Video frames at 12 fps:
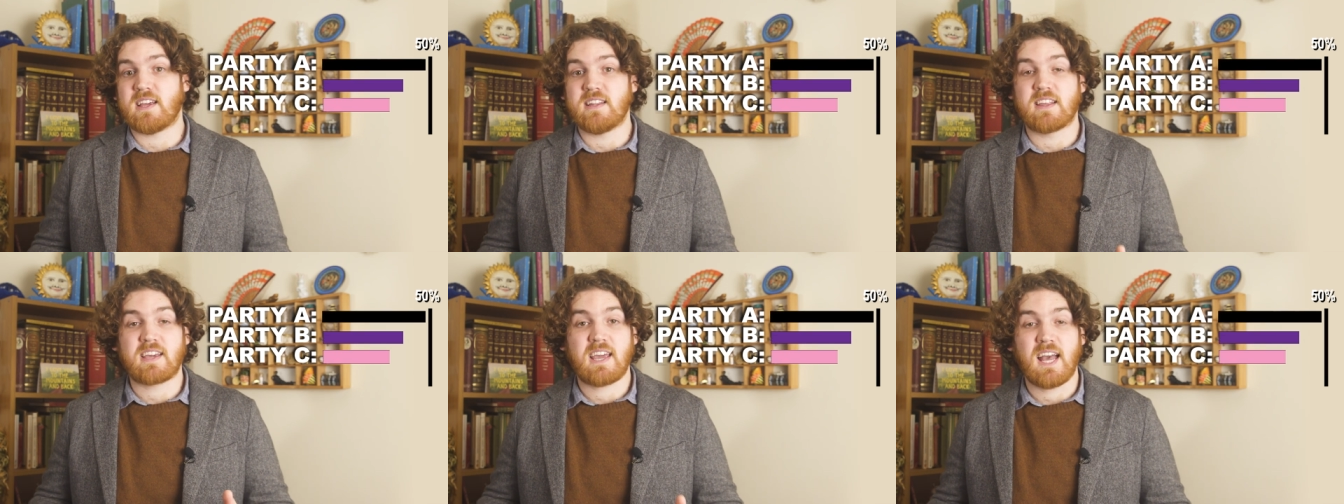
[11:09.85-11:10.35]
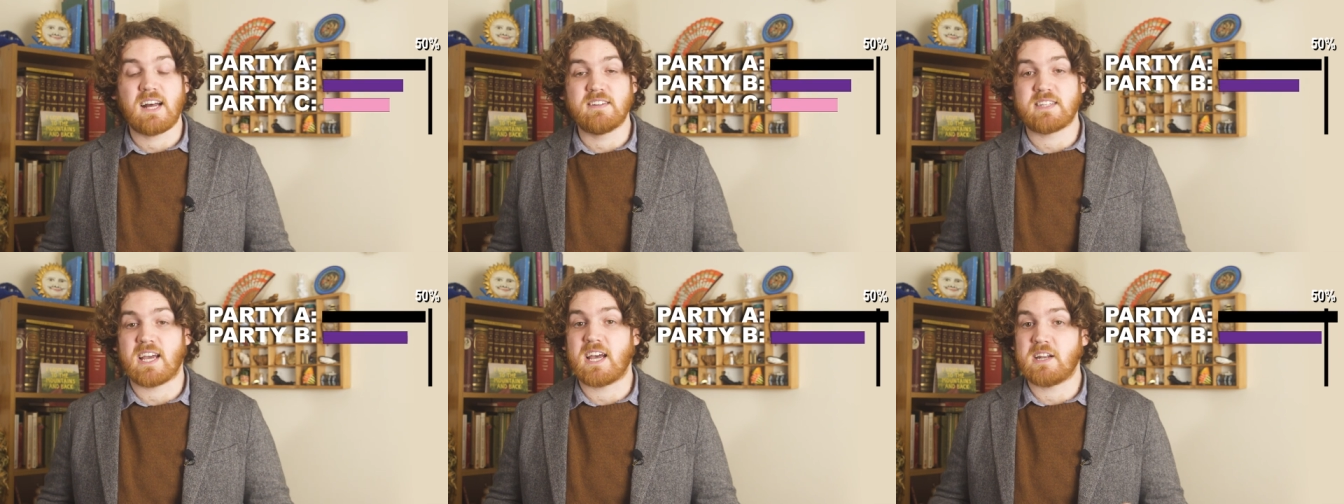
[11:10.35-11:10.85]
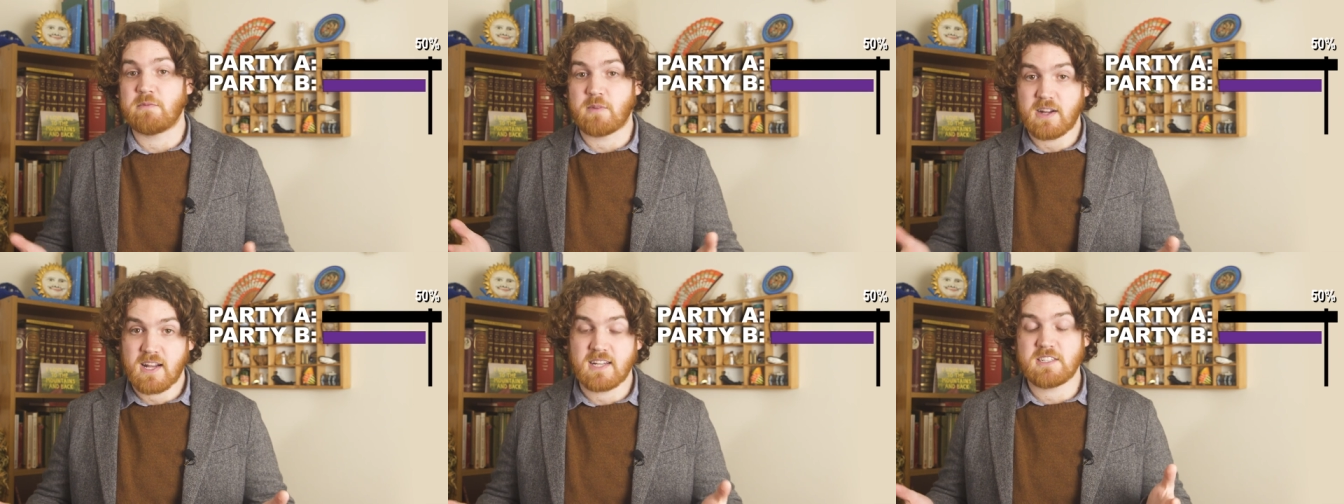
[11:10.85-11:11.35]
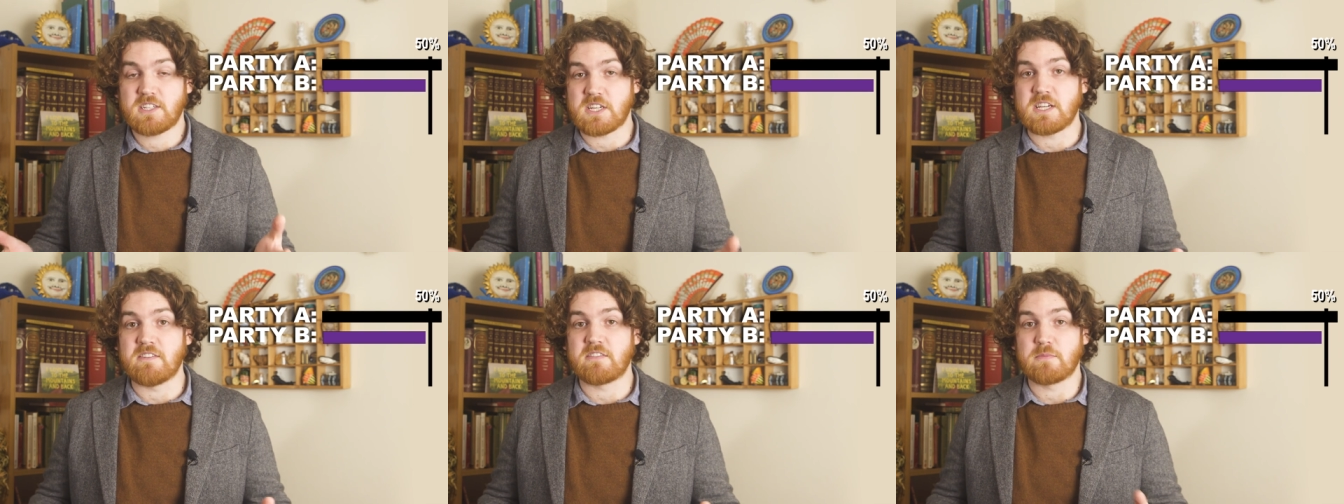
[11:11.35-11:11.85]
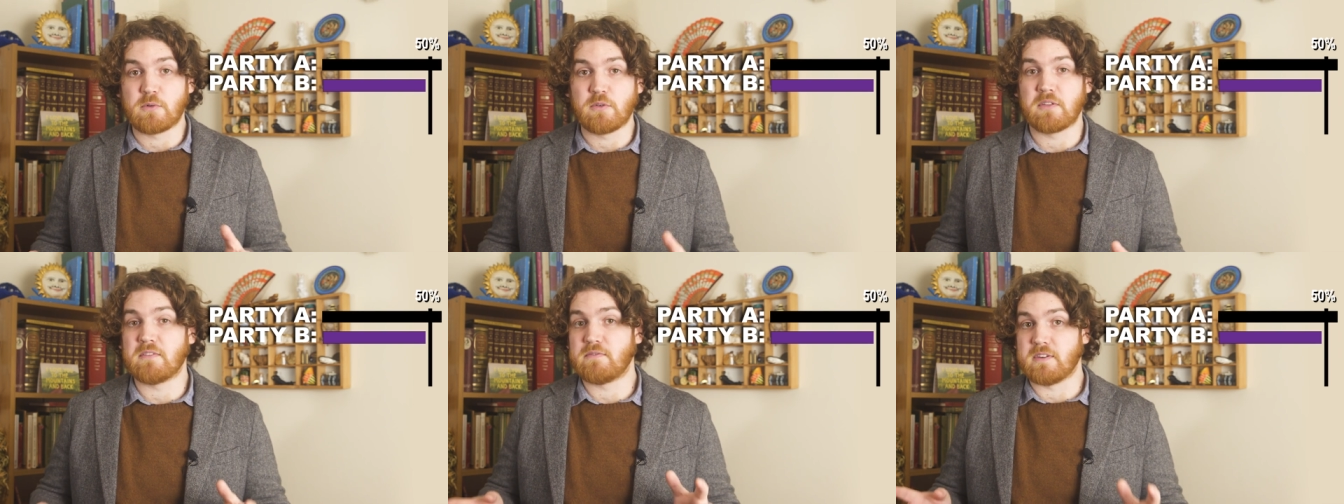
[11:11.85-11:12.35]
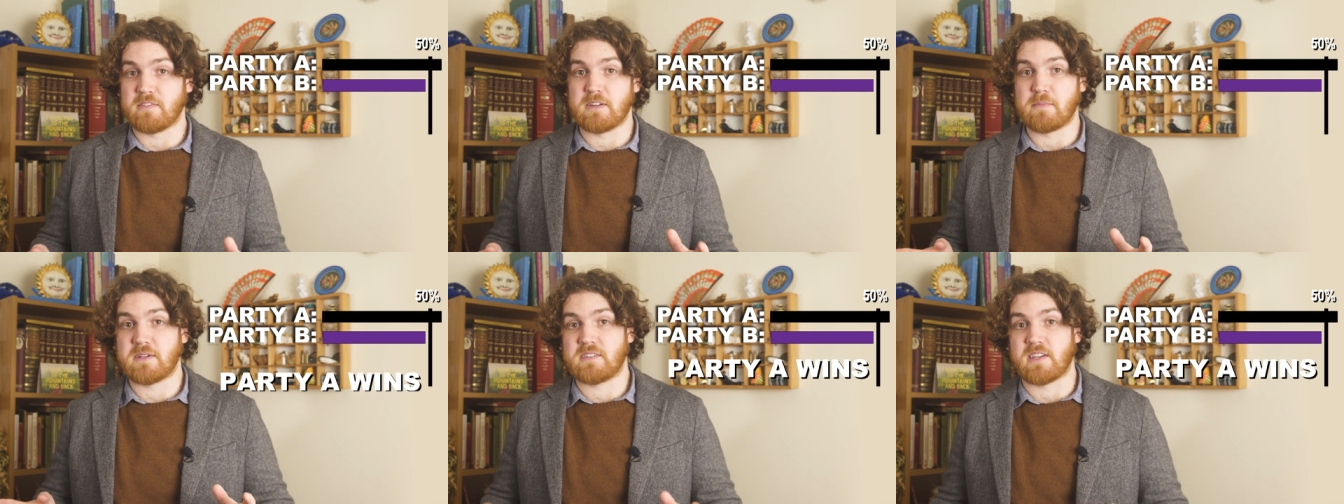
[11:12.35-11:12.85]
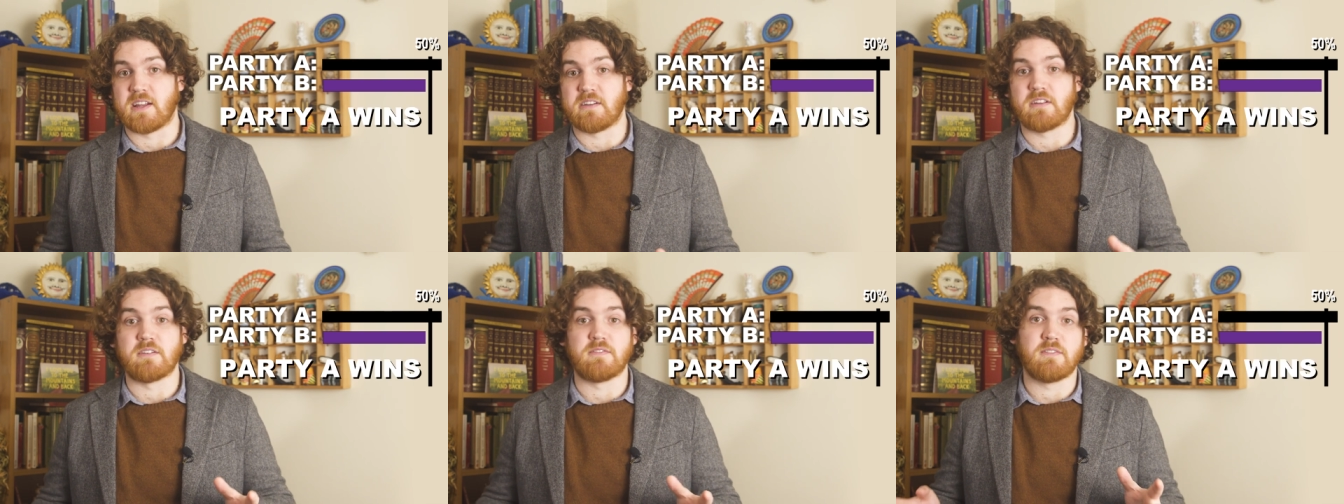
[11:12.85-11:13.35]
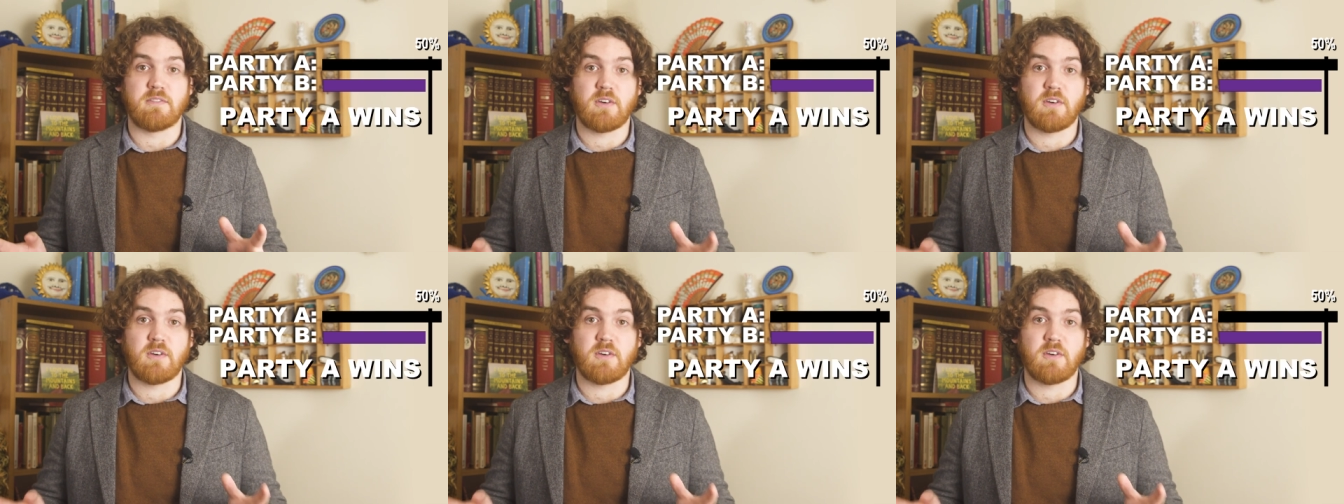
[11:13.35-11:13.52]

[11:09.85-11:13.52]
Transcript: in the count and one has achieved more than 50% of the